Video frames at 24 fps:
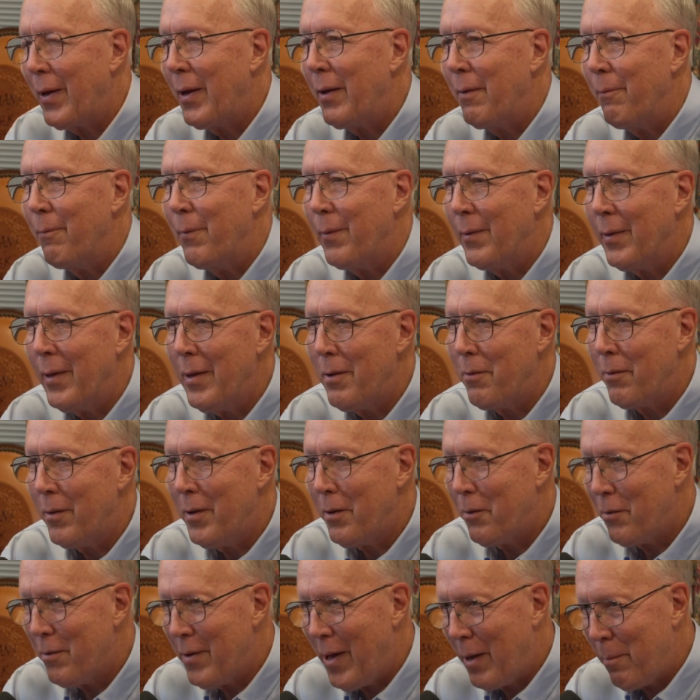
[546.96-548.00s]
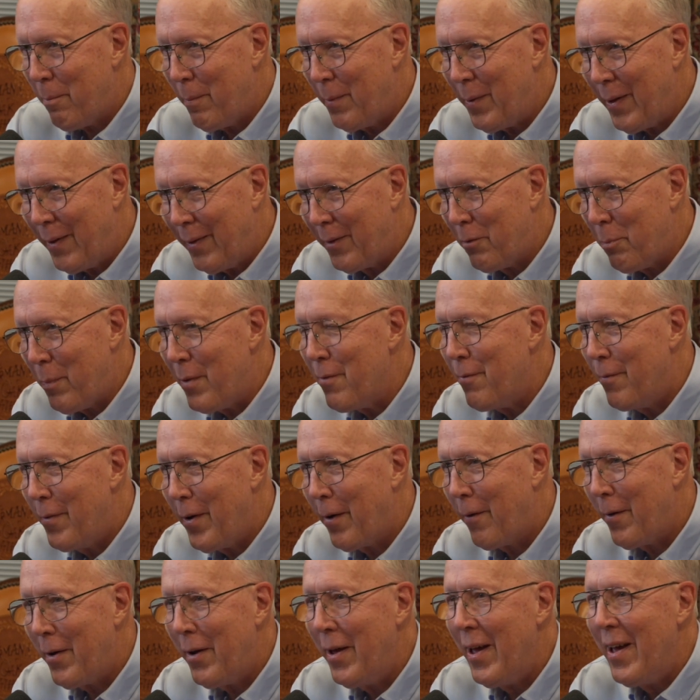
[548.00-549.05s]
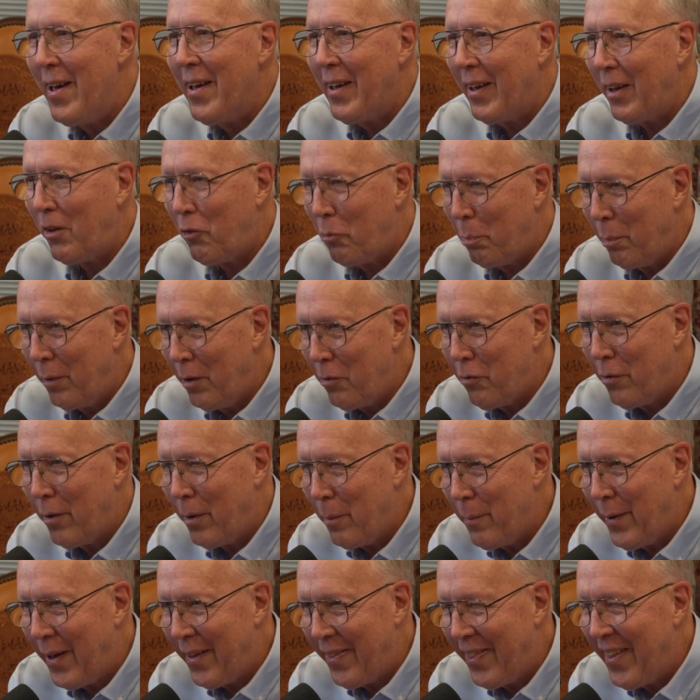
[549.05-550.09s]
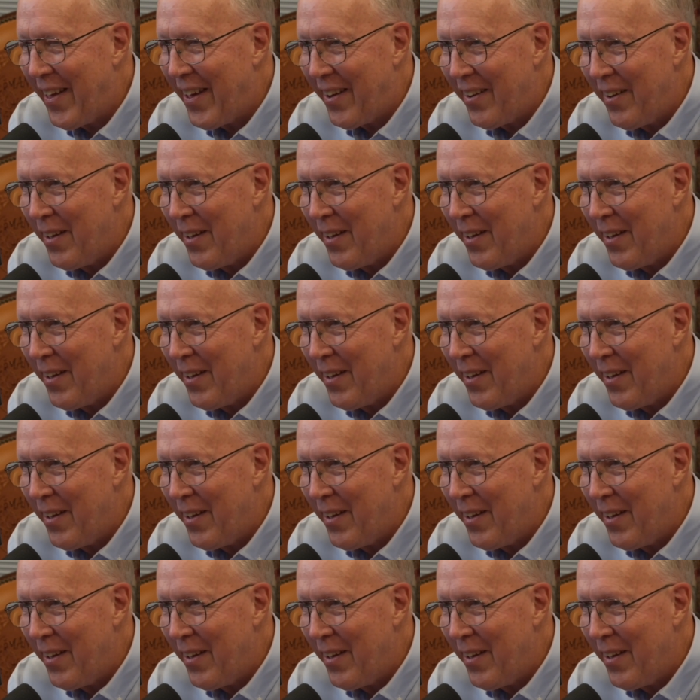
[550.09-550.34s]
Okay? Let's be very explicit about that.